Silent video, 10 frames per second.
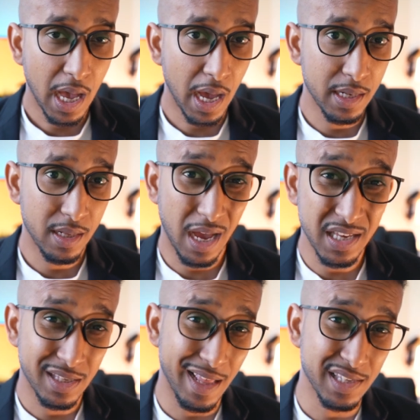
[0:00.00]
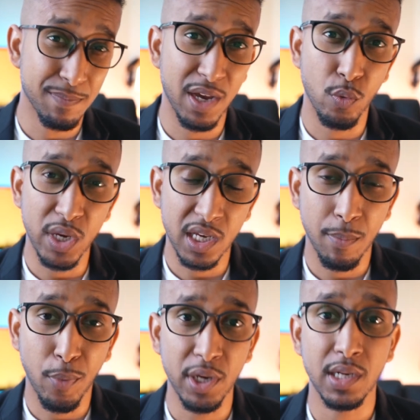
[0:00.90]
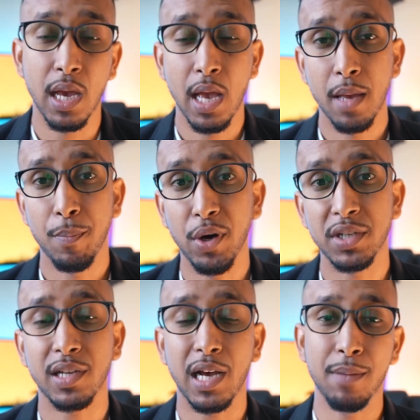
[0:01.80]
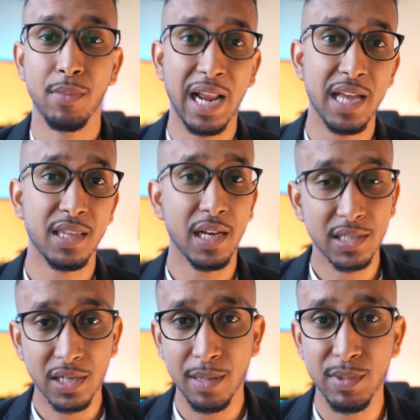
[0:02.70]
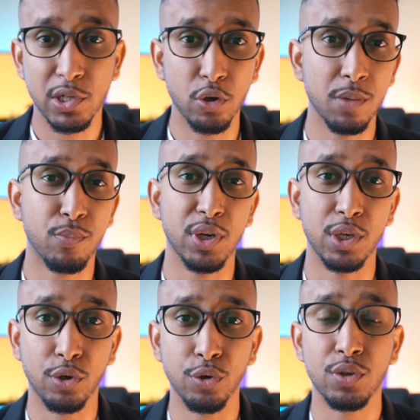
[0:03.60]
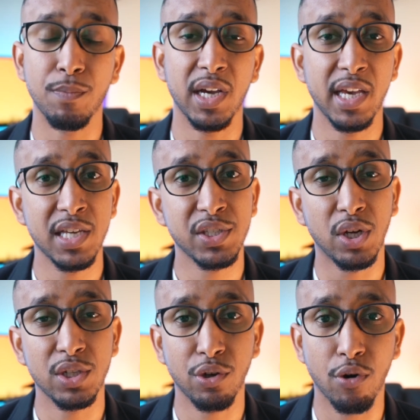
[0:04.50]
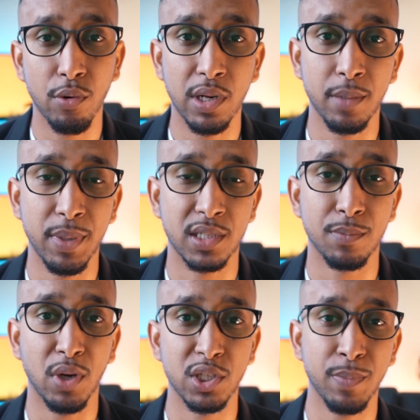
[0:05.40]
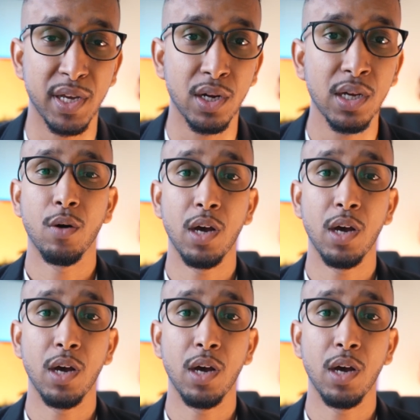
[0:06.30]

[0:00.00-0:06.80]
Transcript: and as that's my weaker point. But I'm glad that it's looking pretty good. My hair's starting to grow a little bit much better.